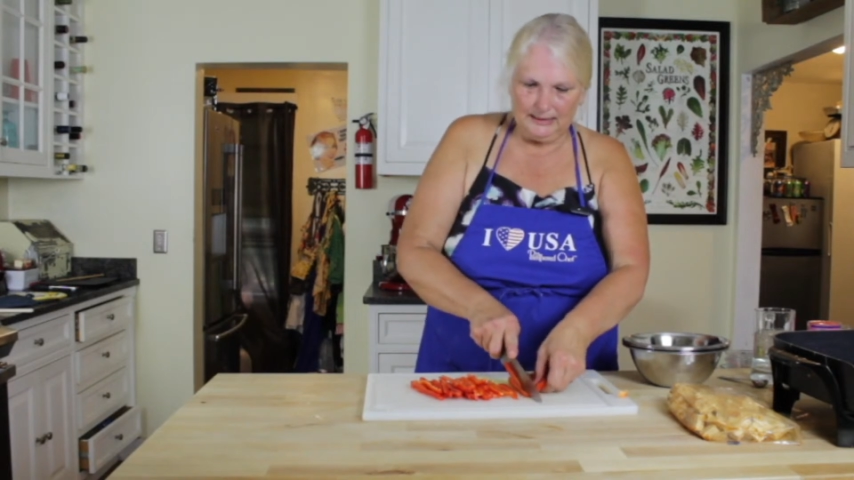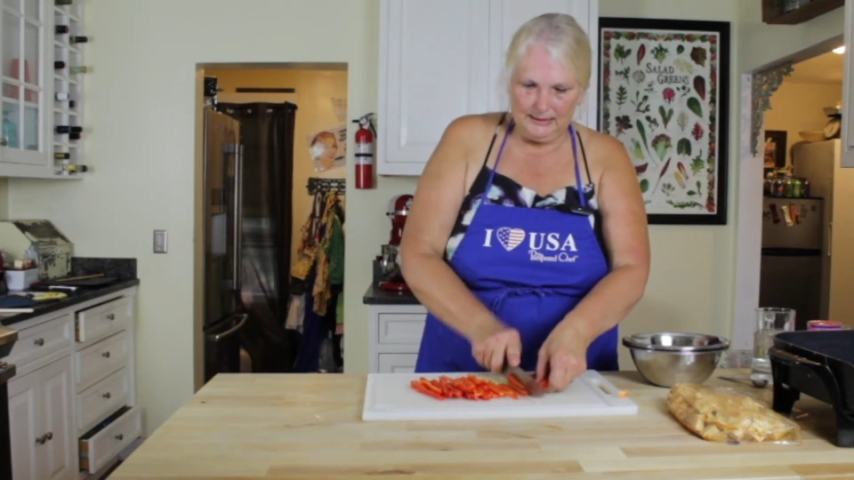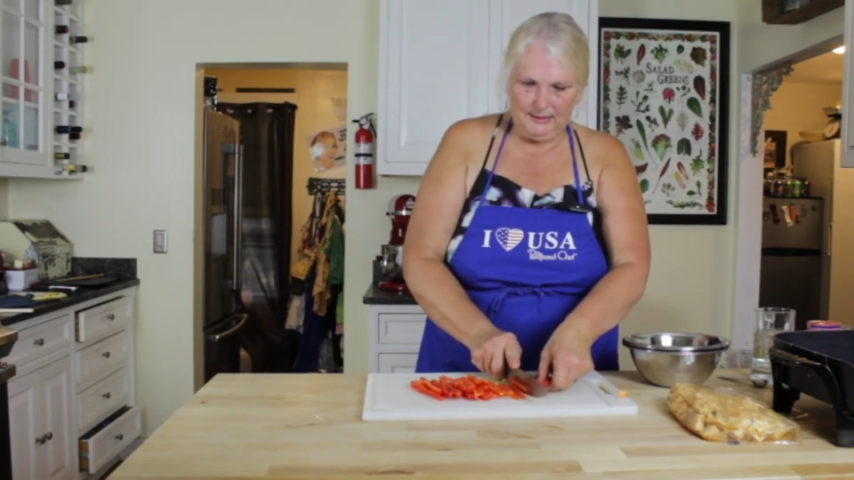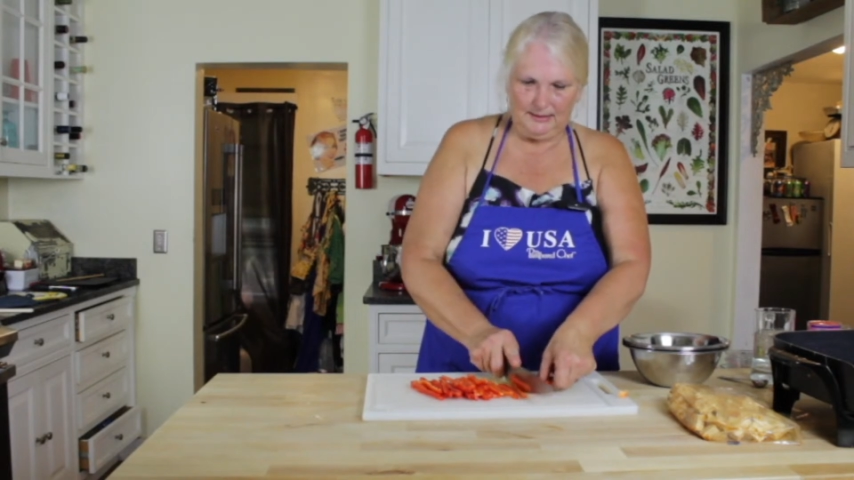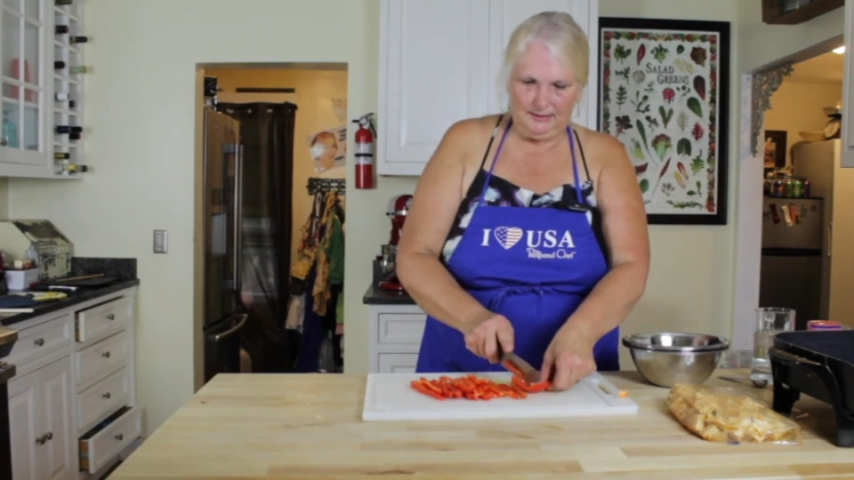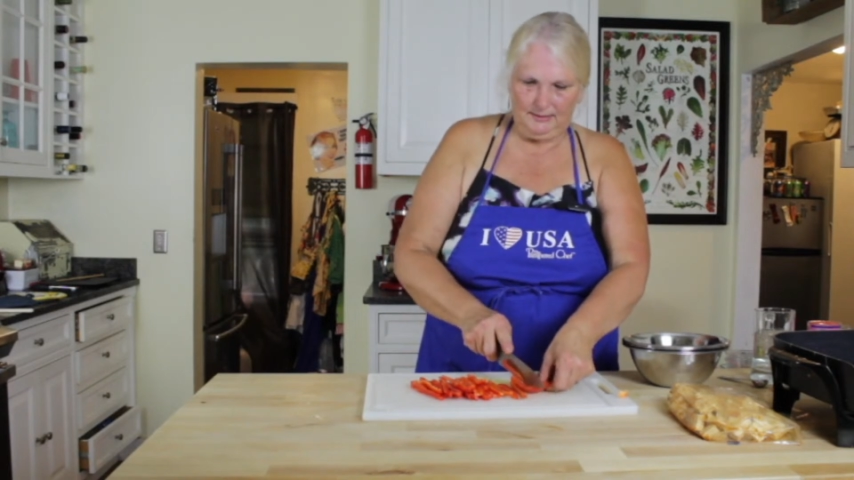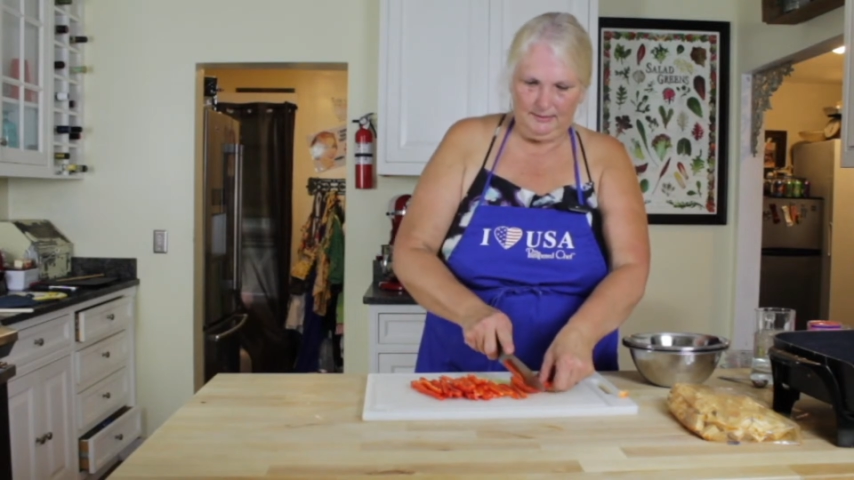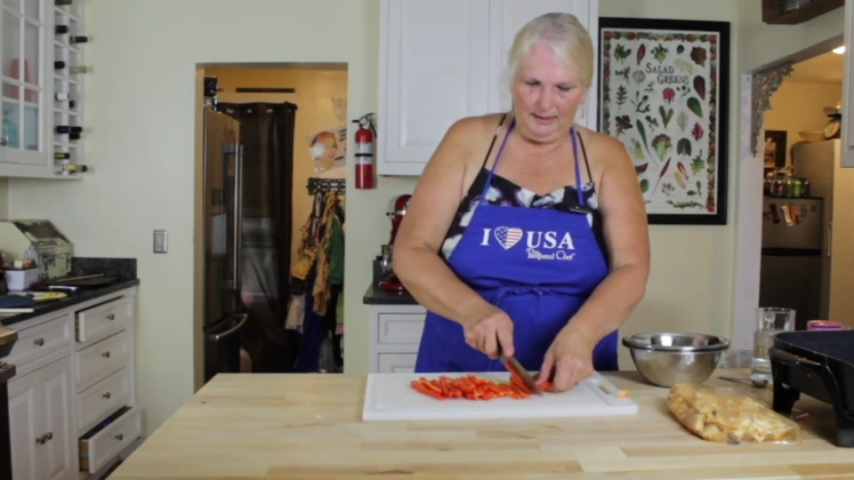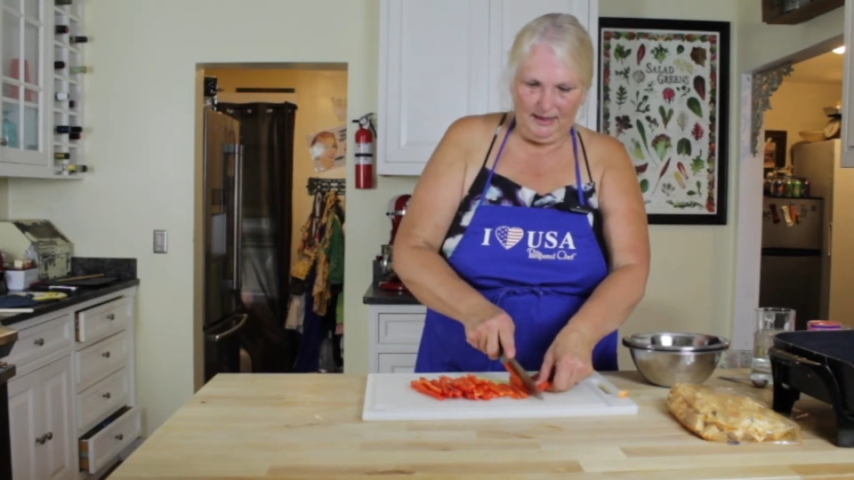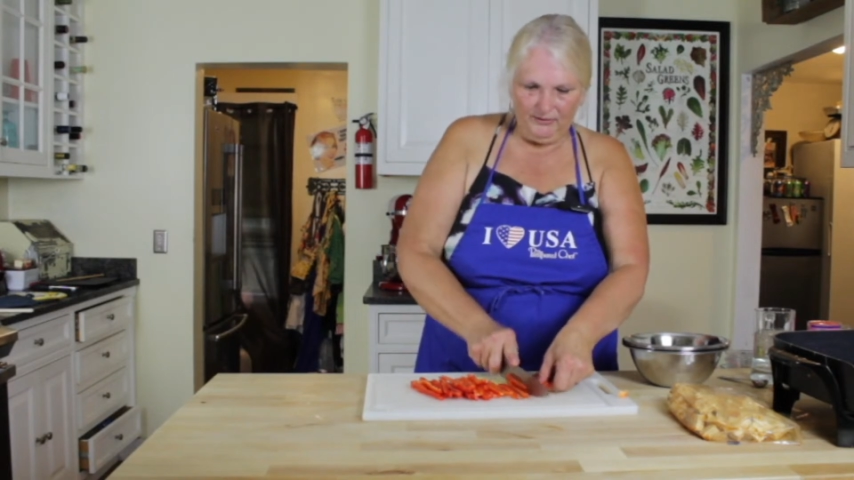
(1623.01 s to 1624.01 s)
this
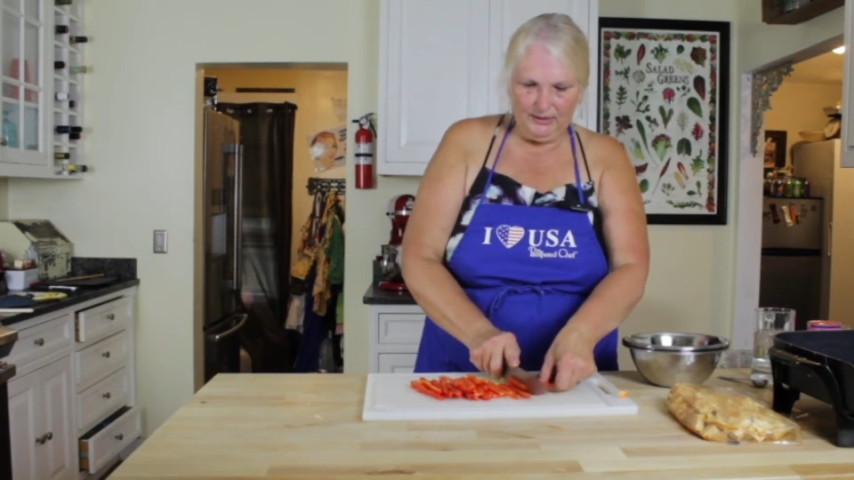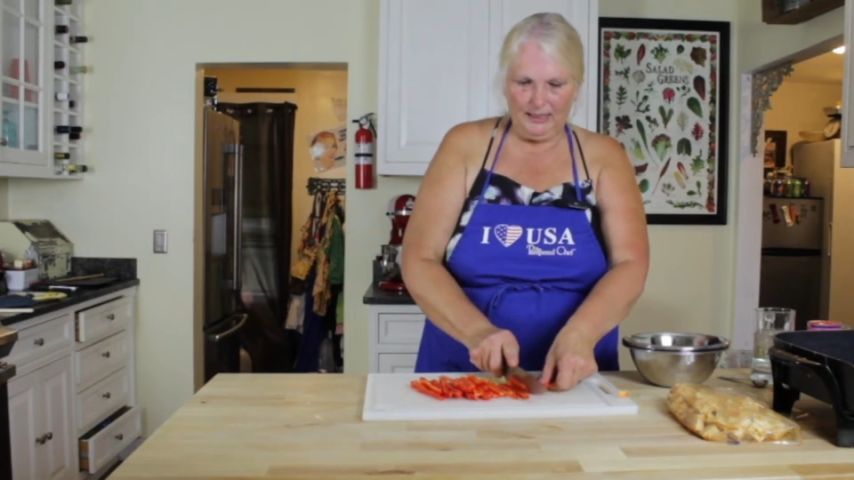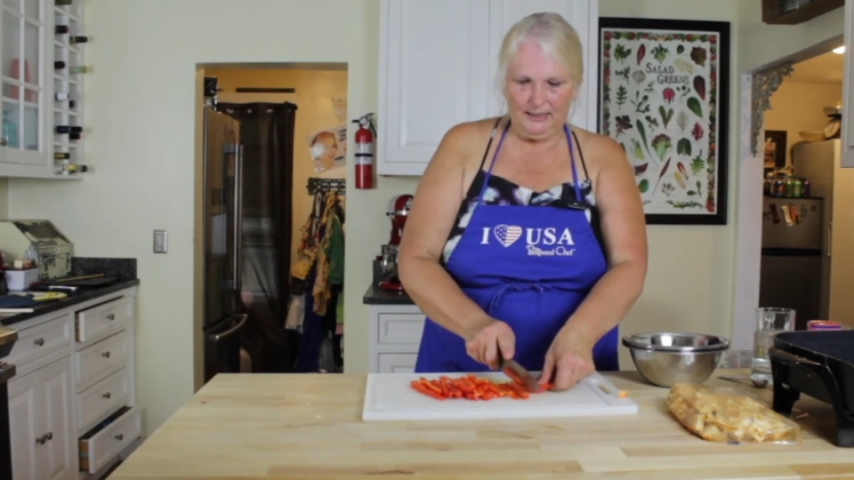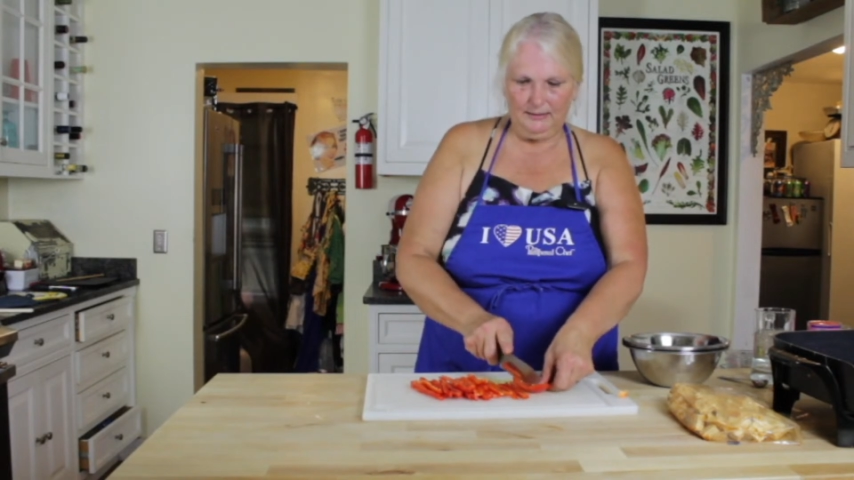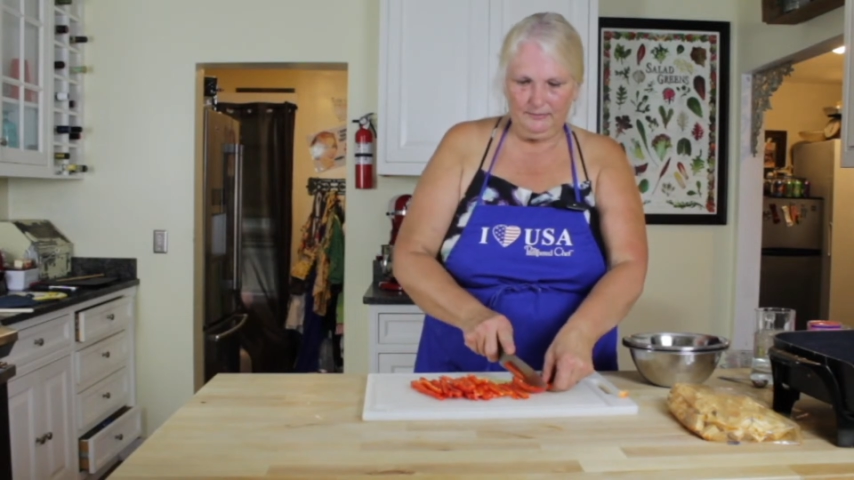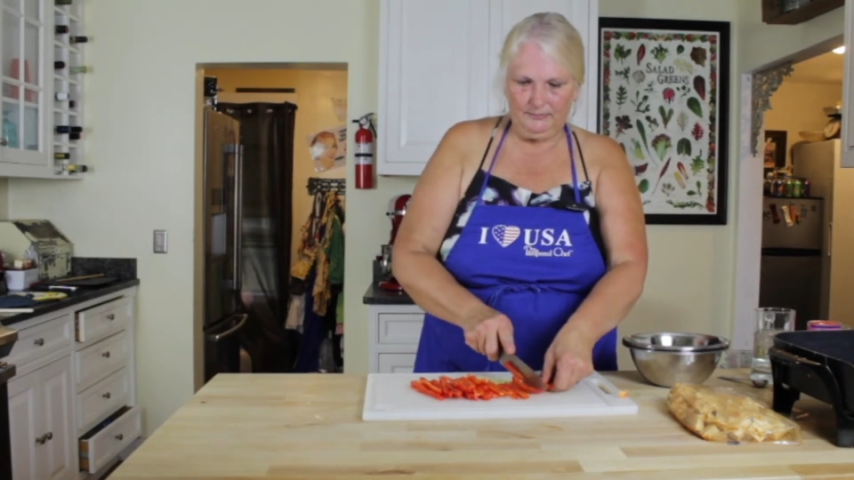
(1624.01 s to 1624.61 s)
every night.